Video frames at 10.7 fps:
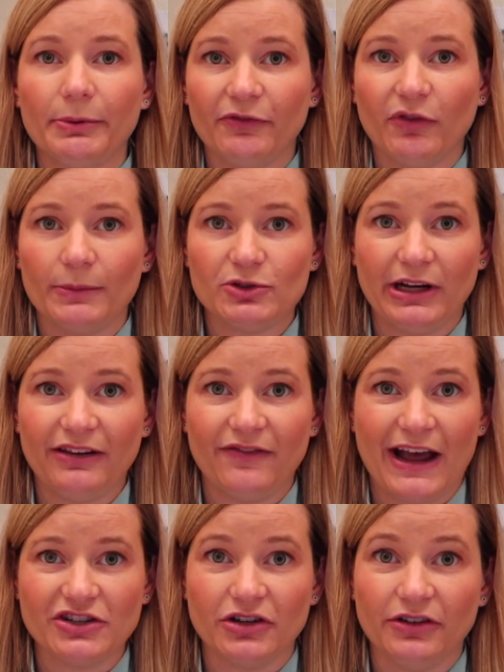perform
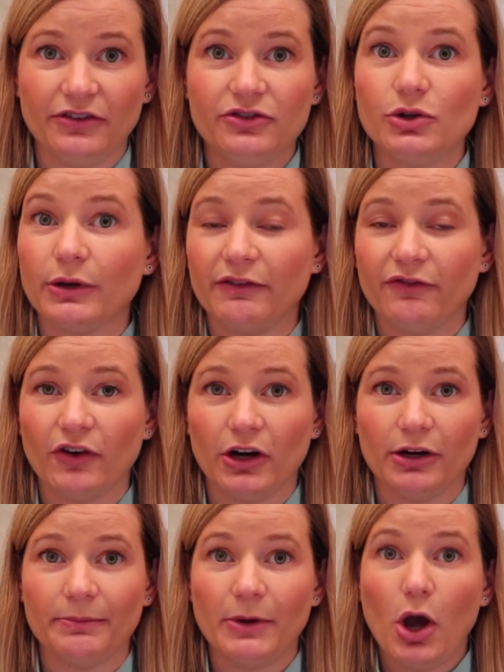transvaginal to
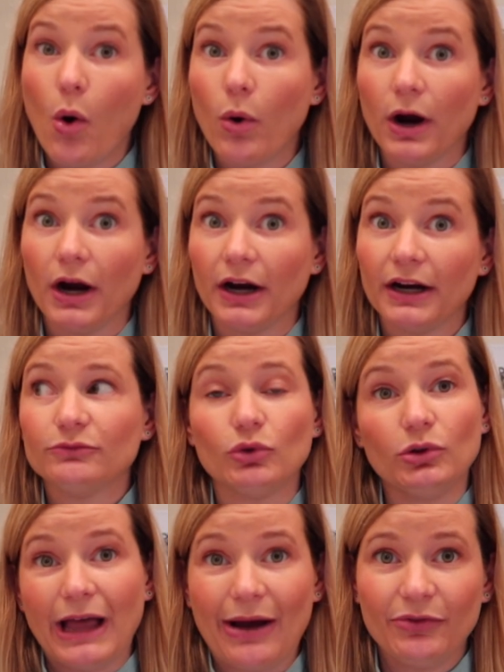confirm or
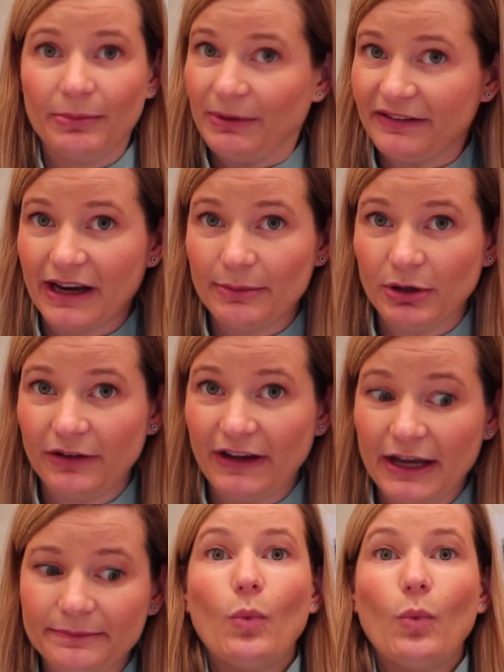rule out the placenta previa.